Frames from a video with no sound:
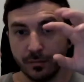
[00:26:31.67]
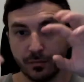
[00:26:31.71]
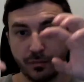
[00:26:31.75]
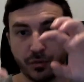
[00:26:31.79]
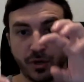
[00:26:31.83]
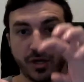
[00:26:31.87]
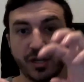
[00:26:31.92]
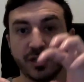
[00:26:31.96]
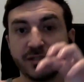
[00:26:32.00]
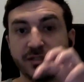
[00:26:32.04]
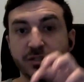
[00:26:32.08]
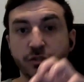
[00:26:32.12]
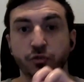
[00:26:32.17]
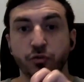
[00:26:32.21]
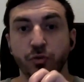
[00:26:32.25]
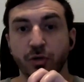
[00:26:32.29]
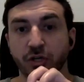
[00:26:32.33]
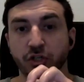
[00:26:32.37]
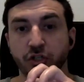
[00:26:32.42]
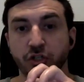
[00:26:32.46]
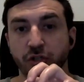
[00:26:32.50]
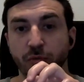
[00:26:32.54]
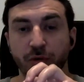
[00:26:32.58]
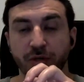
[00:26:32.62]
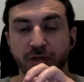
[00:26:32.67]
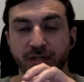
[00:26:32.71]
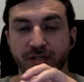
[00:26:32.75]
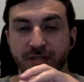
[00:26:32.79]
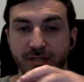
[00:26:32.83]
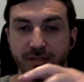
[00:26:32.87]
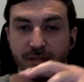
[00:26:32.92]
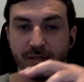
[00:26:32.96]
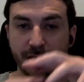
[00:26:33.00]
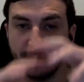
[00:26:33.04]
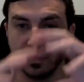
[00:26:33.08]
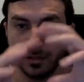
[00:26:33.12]
the products that you actually want to
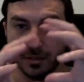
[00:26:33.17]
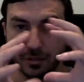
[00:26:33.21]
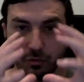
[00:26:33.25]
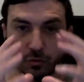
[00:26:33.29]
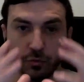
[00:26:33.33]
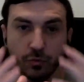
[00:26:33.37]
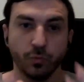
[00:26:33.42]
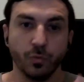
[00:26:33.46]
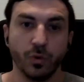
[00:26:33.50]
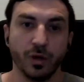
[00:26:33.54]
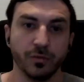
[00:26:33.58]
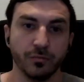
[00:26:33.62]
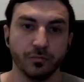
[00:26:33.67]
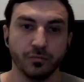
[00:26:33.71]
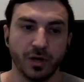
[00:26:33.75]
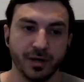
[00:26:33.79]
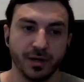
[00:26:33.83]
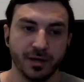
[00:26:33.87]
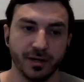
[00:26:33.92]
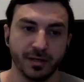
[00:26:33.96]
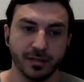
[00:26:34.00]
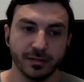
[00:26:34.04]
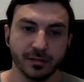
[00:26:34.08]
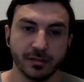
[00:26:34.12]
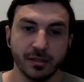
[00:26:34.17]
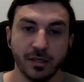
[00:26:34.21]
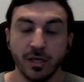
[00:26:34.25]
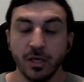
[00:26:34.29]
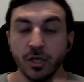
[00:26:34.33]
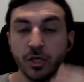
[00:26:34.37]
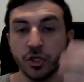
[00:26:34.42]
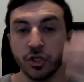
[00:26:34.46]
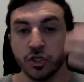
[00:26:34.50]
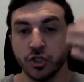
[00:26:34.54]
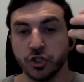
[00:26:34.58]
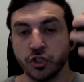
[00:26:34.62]
sell into one product,
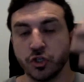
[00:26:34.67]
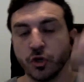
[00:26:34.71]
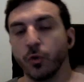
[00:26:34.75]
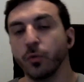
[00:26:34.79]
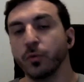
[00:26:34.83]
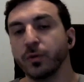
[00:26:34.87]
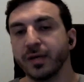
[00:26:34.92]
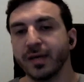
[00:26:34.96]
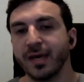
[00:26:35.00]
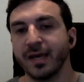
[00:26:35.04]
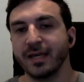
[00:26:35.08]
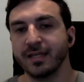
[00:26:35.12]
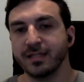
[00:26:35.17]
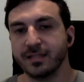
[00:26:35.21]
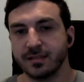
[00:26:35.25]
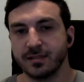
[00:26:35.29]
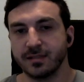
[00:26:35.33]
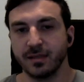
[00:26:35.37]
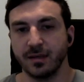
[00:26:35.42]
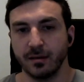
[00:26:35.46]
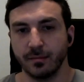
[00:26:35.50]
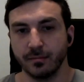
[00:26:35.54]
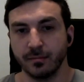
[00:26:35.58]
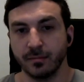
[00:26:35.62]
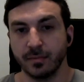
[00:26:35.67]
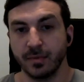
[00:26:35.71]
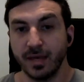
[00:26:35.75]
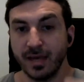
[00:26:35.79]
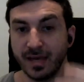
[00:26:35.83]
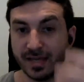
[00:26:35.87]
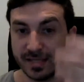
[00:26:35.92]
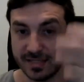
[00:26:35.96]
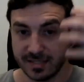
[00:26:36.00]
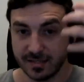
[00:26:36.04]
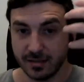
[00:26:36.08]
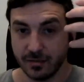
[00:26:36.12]
showcase them
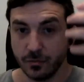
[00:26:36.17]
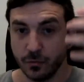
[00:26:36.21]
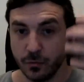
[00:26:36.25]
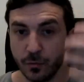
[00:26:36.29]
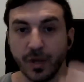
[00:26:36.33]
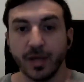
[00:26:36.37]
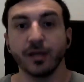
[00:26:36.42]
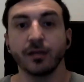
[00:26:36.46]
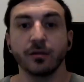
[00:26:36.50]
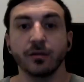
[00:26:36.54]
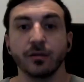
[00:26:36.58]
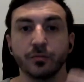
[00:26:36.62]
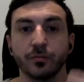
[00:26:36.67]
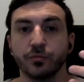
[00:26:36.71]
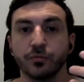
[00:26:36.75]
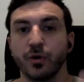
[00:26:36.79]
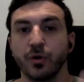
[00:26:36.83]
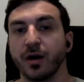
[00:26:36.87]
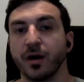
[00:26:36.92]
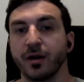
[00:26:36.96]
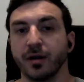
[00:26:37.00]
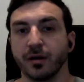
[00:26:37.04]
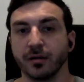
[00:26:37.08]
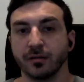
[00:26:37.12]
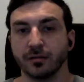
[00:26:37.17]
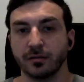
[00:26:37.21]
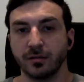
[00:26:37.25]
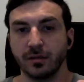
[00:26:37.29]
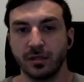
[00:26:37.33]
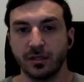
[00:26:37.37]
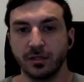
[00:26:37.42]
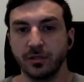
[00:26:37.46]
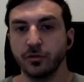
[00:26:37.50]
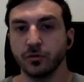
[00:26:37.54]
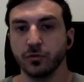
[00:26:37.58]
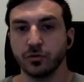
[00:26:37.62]
as a regular product
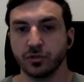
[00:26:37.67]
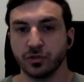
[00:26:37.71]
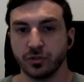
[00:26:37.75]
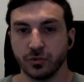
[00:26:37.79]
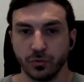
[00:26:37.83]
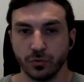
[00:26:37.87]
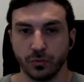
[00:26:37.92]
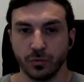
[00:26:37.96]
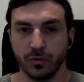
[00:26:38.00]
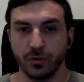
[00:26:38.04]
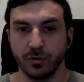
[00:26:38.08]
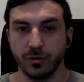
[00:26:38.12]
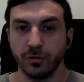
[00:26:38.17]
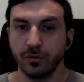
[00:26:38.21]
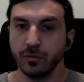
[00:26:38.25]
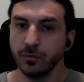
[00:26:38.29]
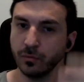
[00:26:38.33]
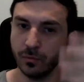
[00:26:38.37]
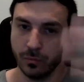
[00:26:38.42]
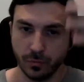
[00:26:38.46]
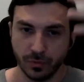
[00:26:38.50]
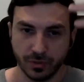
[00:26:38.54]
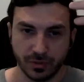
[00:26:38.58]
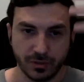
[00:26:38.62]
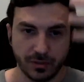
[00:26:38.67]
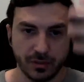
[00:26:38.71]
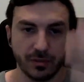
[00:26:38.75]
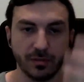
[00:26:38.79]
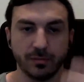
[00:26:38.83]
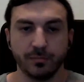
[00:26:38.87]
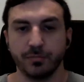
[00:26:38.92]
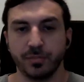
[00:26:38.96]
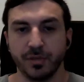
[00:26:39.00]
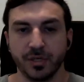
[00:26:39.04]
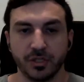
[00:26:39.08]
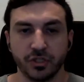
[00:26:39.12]
in your store with
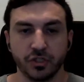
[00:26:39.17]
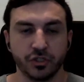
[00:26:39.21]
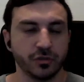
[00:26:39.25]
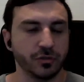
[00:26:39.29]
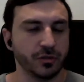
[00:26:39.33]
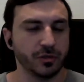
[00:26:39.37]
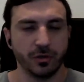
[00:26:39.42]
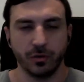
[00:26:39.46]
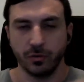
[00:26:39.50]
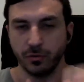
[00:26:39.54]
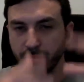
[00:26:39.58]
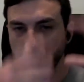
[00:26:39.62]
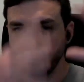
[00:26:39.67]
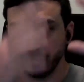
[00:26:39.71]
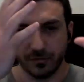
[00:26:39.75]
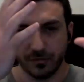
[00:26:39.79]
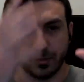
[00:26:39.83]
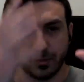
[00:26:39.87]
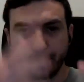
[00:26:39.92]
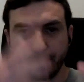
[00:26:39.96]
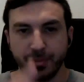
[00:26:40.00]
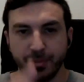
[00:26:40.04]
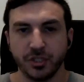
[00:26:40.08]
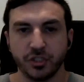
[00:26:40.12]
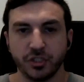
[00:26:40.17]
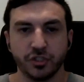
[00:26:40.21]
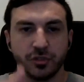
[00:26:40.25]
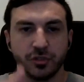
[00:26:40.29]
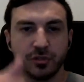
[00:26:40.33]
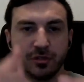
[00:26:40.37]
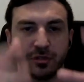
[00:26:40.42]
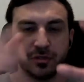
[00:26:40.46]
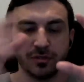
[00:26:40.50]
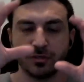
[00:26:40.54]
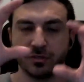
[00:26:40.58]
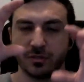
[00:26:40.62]
a picture. You know, you have the
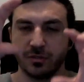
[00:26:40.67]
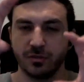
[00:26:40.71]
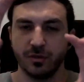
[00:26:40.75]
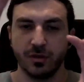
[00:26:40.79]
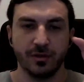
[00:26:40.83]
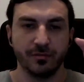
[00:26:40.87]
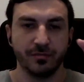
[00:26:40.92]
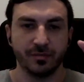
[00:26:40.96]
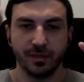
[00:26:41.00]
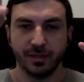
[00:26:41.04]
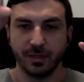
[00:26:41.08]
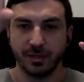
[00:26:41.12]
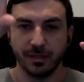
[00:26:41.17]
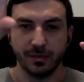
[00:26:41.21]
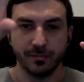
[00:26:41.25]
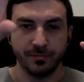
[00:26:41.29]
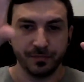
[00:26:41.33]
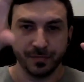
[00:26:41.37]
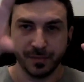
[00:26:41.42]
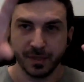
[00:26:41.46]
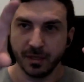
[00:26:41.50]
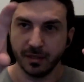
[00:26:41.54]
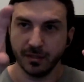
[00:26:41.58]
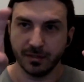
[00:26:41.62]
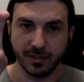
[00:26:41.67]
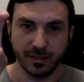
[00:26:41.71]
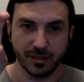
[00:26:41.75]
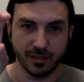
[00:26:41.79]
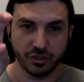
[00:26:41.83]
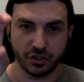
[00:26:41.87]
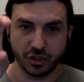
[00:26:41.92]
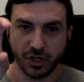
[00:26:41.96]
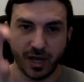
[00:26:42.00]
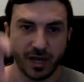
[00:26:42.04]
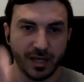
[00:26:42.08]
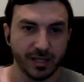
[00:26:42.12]
pictures, you have the the
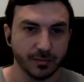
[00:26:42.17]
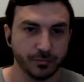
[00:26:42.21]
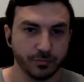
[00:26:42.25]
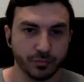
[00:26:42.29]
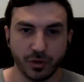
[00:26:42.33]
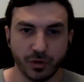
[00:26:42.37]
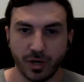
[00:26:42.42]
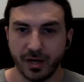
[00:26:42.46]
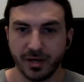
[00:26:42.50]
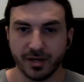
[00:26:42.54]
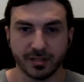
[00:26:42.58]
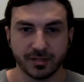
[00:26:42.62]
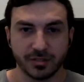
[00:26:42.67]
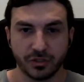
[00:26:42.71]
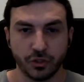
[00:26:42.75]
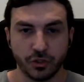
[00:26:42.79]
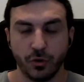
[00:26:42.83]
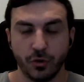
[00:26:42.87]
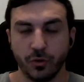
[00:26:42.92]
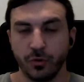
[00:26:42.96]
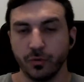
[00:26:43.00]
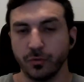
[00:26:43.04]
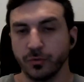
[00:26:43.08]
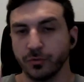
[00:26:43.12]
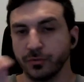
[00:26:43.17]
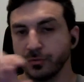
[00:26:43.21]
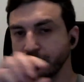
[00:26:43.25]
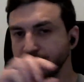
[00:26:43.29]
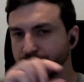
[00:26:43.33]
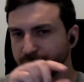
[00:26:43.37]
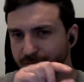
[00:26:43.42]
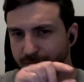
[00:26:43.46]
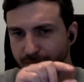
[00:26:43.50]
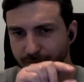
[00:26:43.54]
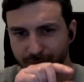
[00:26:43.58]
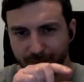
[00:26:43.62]
child products shown,
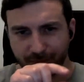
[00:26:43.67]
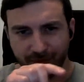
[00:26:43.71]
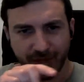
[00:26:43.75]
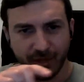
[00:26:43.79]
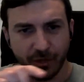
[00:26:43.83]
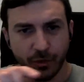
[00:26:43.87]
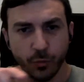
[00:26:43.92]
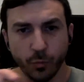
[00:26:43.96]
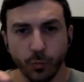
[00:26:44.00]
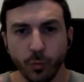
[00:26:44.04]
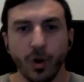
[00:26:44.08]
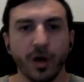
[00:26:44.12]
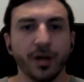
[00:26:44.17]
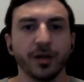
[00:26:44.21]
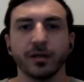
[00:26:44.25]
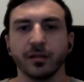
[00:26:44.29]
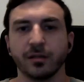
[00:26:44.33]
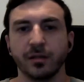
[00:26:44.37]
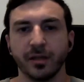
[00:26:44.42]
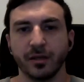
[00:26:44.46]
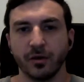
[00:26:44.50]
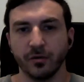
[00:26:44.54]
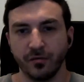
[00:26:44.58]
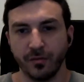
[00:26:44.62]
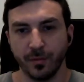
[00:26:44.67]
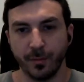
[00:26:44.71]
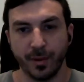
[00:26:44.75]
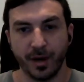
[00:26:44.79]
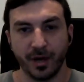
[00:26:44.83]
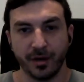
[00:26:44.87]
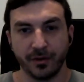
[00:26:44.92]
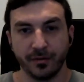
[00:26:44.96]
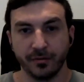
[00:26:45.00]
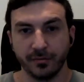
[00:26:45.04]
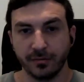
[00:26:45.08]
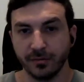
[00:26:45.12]
and one click of a
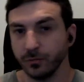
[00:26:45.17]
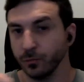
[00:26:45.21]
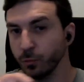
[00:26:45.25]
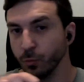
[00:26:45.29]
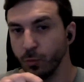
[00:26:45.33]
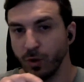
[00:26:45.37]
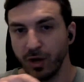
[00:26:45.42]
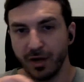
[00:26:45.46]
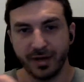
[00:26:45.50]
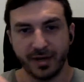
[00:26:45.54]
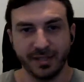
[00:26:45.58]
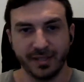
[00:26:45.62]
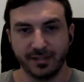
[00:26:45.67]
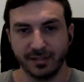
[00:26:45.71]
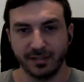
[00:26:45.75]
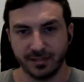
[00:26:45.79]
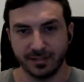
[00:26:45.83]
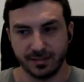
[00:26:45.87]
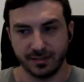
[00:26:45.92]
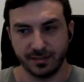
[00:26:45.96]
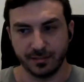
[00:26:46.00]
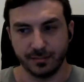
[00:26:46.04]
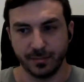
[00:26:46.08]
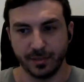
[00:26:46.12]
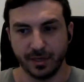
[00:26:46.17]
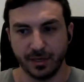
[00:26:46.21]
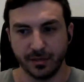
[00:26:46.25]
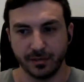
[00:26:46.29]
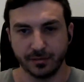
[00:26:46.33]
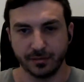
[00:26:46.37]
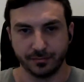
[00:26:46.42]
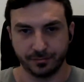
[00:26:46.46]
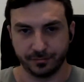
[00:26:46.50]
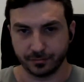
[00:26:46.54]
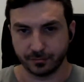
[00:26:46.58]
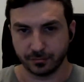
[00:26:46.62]
button, one ATC
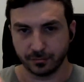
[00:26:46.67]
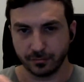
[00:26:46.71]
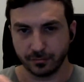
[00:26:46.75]
button